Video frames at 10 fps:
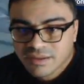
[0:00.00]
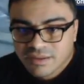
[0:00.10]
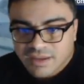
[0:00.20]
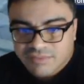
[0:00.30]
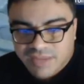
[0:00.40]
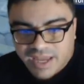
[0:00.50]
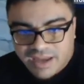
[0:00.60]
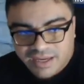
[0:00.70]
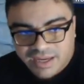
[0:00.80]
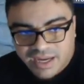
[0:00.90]
if they
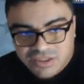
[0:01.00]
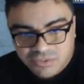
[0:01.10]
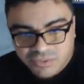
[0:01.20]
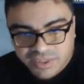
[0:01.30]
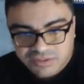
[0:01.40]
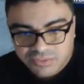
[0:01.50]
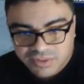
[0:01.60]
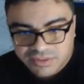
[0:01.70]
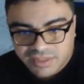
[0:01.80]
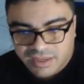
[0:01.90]
had like extra ways to
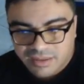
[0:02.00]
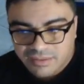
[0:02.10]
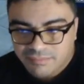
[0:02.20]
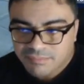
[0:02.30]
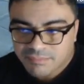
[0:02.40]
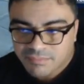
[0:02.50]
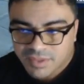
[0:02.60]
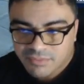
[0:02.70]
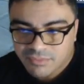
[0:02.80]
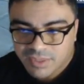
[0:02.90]
obtain
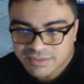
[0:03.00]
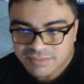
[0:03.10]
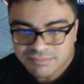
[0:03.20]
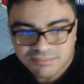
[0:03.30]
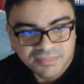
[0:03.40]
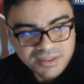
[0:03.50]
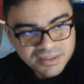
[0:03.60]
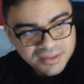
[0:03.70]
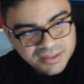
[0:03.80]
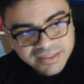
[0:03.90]
resin.
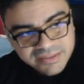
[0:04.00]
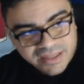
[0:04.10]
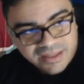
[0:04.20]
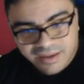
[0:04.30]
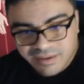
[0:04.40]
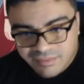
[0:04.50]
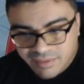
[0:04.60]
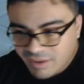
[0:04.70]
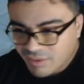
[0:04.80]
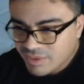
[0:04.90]
Let's say like I
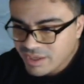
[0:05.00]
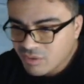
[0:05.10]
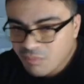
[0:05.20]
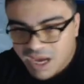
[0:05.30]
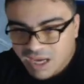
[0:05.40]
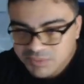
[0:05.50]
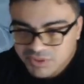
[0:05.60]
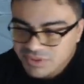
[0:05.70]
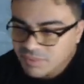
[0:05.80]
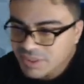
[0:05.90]
don't know, kill mobs
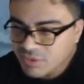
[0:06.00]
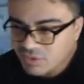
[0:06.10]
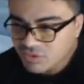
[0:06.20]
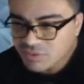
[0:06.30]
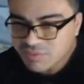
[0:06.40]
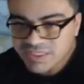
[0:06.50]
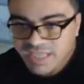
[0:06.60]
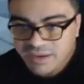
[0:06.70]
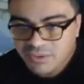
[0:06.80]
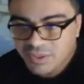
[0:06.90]
or something, or do some
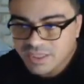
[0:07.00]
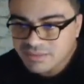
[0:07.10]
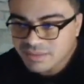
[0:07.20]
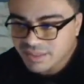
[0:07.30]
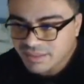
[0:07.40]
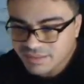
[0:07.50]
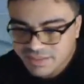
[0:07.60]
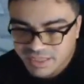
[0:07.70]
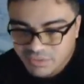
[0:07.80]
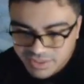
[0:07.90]
side quests, and then the
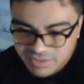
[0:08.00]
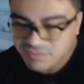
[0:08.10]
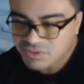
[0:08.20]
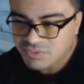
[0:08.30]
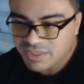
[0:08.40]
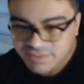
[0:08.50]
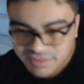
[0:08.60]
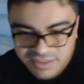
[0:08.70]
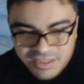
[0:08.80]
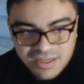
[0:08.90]
side quest gives you
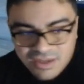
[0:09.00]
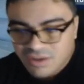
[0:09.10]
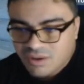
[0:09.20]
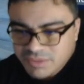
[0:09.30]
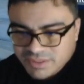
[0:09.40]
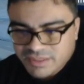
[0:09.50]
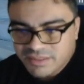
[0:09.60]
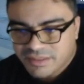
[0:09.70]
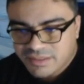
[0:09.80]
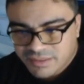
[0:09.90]
resin, almost like they
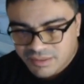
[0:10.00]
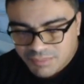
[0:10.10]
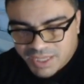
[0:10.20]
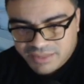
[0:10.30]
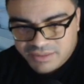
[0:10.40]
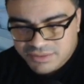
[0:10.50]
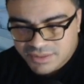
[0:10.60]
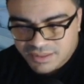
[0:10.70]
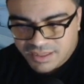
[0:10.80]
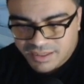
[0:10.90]
did in um, Black Desert
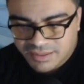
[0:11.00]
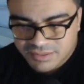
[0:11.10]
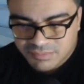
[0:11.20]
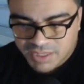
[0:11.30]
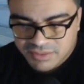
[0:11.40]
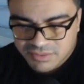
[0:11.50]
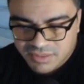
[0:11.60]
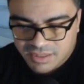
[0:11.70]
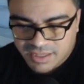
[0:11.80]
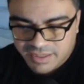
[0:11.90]
Online, because Black Desert
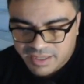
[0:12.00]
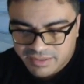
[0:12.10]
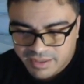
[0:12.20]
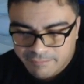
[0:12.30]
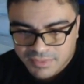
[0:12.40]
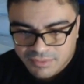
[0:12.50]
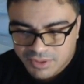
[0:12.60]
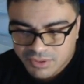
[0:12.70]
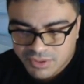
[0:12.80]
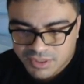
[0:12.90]
Online had that,
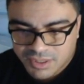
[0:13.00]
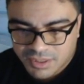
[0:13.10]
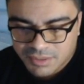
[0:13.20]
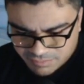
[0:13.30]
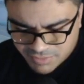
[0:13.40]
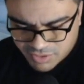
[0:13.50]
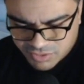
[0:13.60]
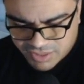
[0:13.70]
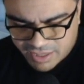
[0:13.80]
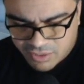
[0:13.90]
where you could uh, little
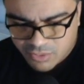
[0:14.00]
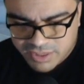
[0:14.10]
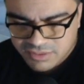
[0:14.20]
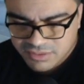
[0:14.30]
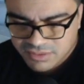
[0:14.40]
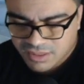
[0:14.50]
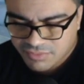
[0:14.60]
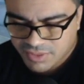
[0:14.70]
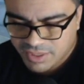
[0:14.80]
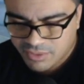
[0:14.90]
side quests and
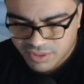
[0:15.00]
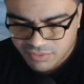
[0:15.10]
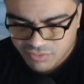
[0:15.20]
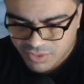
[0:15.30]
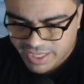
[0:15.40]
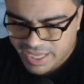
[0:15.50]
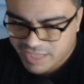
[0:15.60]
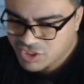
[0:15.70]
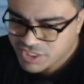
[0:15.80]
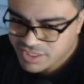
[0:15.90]
stuff, and then they'll give you like
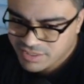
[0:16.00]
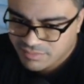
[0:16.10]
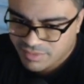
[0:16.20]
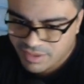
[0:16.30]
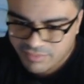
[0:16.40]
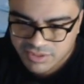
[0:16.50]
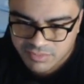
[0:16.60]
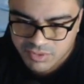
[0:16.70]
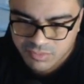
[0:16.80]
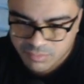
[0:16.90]
energy every
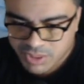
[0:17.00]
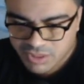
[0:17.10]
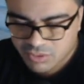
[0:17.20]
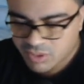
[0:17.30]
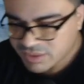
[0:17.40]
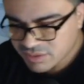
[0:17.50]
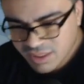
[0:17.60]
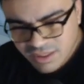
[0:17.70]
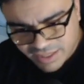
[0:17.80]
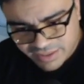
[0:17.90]
time you beat the quest.
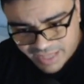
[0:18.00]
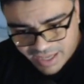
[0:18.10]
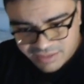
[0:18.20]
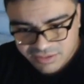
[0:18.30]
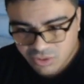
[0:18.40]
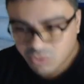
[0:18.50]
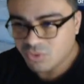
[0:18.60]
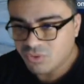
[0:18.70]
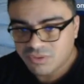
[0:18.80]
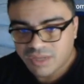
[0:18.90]
Like that's
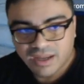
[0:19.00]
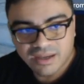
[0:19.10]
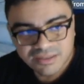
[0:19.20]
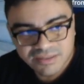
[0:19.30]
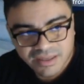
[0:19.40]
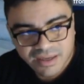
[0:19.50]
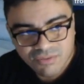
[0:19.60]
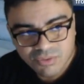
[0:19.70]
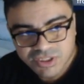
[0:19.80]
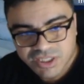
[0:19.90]
cool. Like at least they
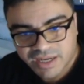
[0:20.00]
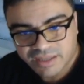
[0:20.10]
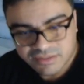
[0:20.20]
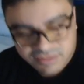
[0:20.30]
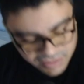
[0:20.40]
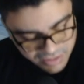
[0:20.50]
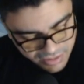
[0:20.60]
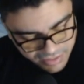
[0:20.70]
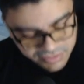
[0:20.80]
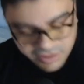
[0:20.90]
gave you a chance
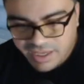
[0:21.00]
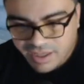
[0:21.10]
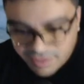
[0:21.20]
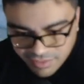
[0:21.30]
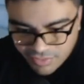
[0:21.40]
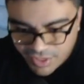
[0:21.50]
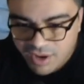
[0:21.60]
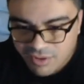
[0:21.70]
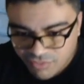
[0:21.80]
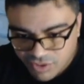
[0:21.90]
to get
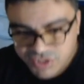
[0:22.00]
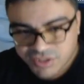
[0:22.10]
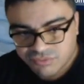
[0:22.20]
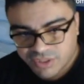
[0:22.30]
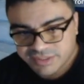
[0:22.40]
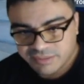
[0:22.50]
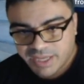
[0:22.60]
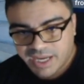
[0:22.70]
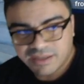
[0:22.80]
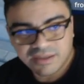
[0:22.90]
their version of resin
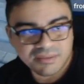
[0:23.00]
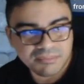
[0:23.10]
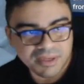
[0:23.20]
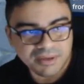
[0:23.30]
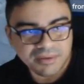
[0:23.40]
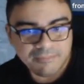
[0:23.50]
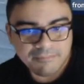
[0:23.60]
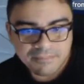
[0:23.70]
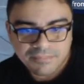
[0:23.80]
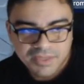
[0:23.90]
back. But
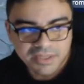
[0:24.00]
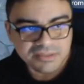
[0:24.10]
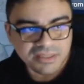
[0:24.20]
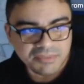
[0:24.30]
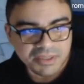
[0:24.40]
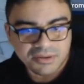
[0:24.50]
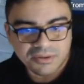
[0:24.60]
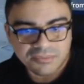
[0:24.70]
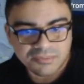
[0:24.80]
in this game, they don't.